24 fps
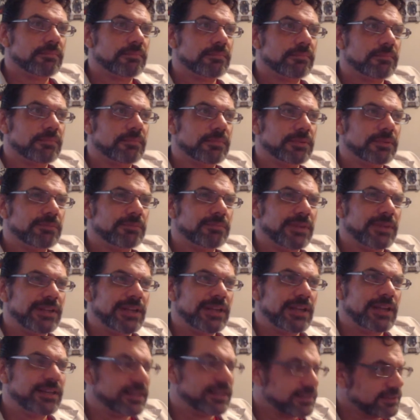May
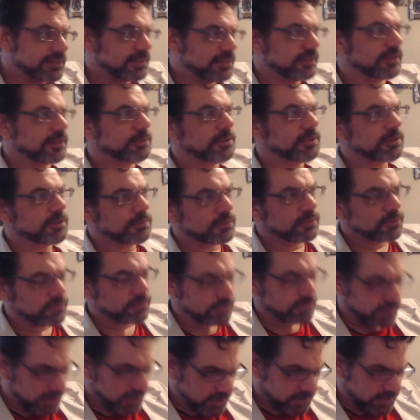not necessarily be the most
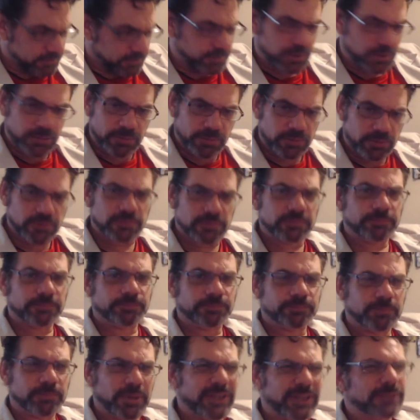real of people,
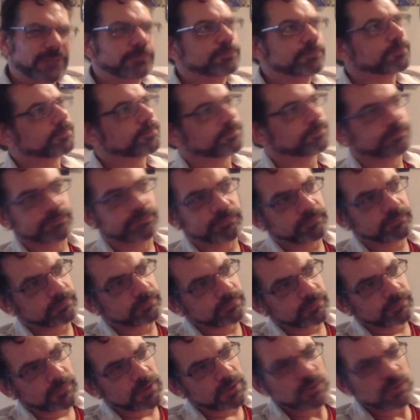but
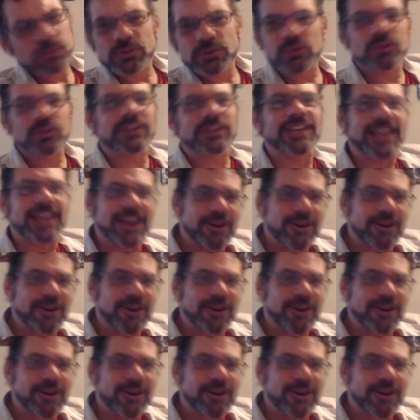who's going to care